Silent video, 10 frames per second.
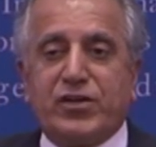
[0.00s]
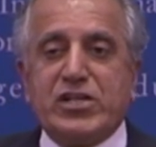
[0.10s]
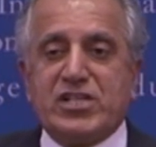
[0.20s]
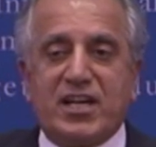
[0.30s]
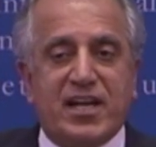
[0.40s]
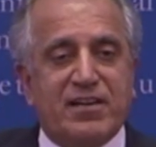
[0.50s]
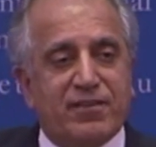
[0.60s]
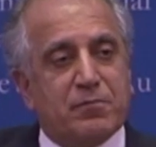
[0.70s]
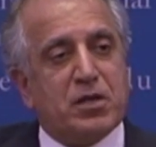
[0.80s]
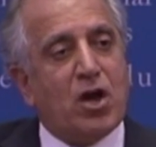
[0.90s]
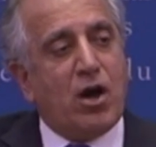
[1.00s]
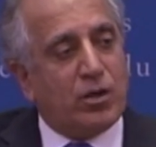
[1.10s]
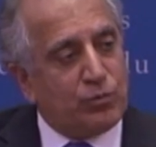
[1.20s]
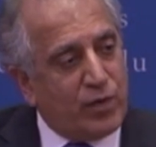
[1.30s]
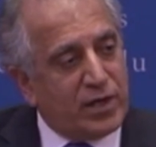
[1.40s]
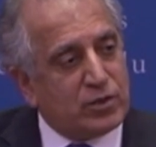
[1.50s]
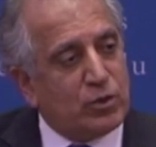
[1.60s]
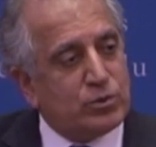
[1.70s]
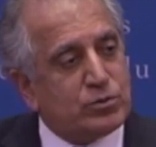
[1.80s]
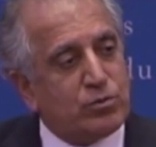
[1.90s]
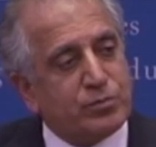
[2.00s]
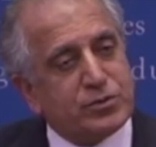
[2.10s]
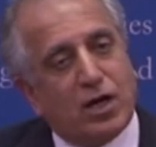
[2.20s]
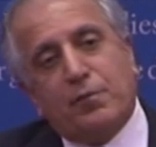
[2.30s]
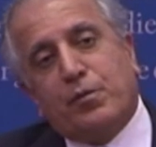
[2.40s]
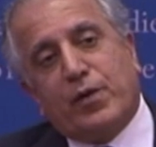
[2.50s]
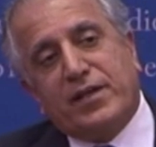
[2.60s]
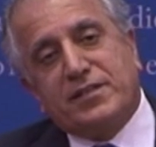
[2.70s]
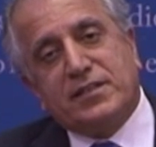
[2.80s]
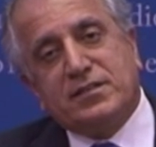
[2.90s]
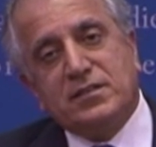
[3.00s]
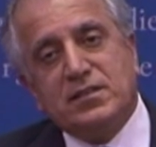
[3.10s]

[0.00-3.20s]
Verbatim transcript: region and even beyond where those groups operated.